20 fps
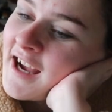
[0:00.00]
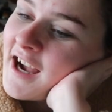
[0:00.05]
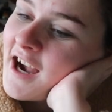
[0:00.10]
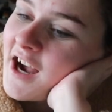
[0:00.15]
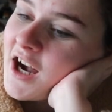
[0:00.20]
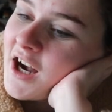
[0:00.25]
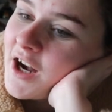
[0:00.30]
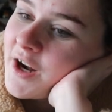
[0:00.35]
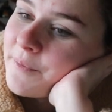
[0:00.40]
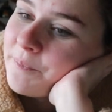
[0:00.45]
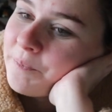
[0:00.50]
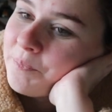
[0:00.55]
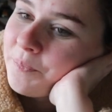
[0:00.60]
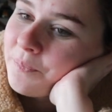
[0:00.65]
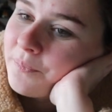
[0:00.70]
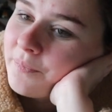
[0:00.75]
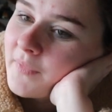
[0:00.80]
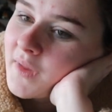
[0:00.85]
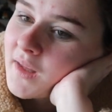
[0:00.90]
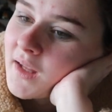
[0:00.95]

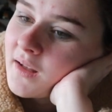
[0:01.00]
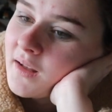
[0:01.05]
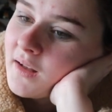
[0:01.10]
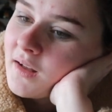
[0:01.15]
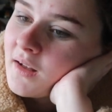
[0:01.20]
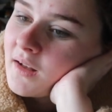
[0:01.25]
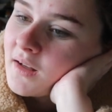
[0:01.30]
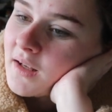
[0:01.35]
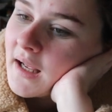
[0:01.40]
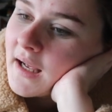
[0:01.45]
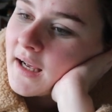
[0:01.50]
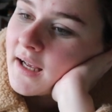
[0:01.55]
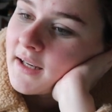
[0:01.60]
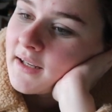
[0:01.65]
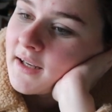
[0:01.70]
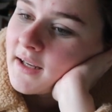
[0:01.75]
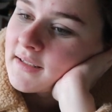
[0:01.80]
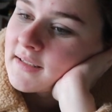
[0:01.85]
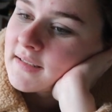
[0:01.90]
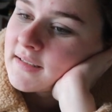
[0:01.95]
Um, and
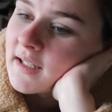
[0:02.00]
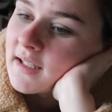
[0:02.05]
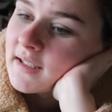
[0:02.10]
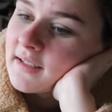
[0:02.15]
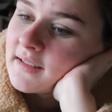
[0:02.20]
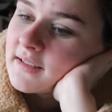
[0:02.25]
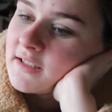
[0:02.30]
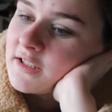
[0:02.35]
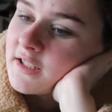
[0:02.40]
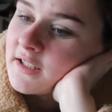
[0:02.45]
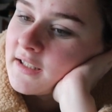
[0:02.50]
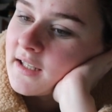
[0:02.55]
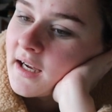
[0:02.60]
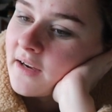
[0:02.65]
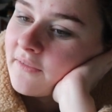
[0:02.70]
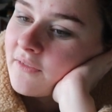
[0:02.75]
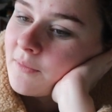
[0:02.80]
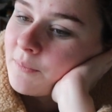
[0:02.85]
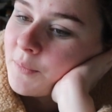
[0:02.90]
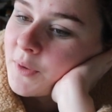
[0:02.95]
I decided this year to
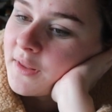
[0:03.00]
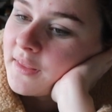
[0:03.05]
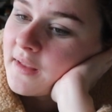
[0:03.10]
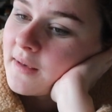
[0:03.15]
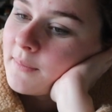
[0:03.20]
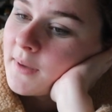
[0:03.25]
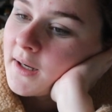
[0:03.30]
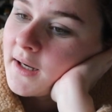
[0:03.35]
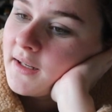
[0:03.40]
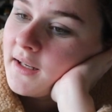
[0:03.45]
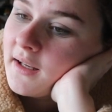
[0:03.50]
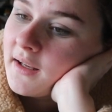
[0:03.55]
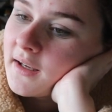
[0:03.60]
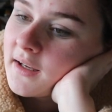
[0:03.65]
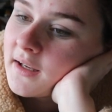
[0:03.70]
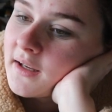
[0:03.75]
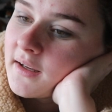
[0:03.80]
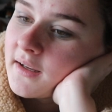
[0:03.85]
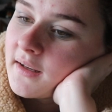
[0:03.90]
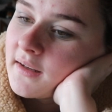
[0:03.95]
have a birthday party
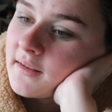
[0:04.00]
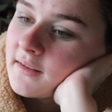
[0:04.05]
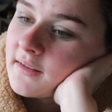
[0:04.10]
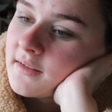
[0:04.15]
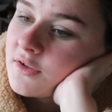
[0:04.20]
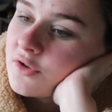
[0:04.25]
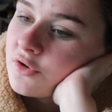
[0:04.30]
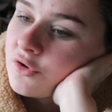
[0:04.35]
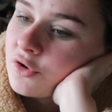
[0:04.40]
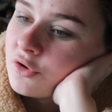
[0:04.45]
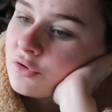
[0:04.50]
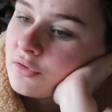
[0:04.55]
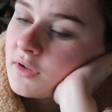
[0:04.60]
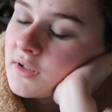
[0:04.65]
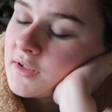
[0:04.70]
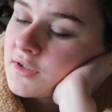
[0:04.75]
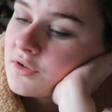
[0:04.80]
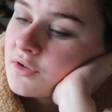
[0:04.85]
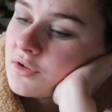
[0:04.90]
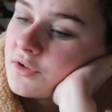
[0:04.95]
and to call
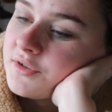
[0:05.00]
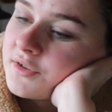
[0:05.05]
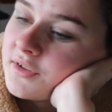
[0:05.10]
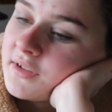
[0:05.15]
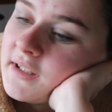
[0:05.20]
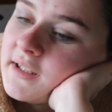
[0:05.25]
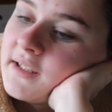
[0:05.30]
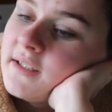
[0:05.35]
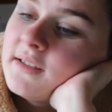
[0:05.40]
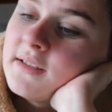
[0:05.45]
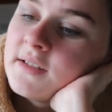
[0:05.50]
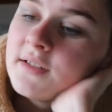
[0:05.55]
it Sojo Land.